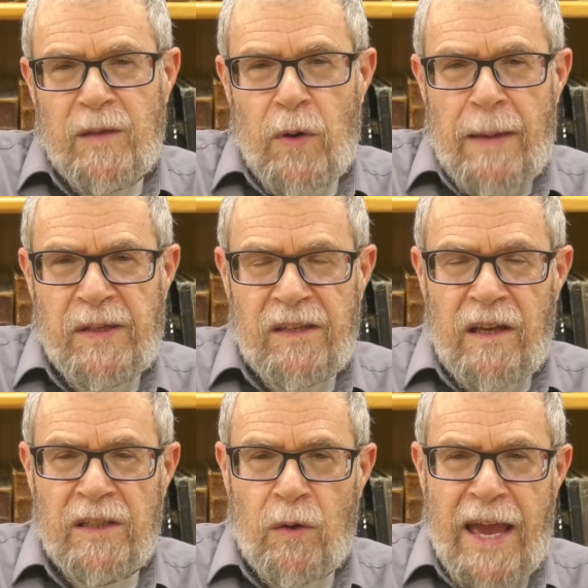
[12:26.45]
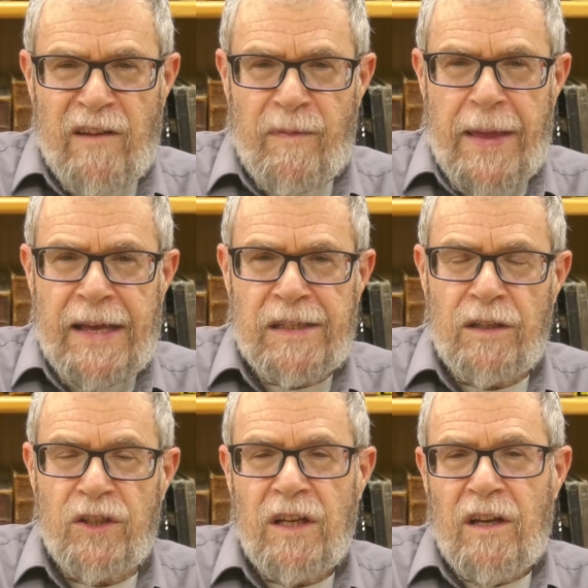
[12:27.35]
perhaps a rite of
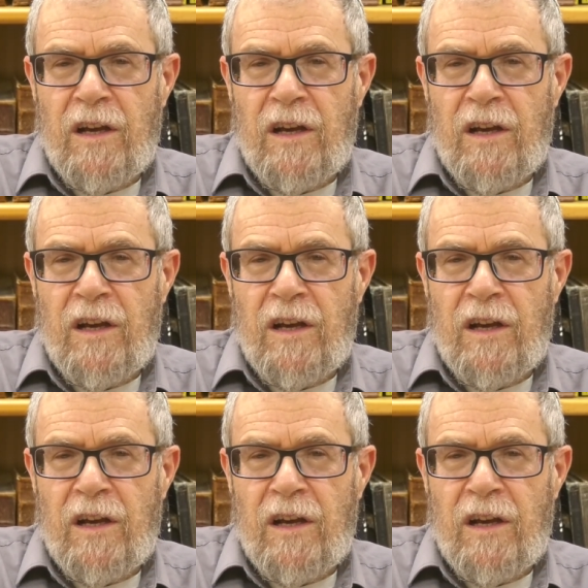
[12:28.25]
passage.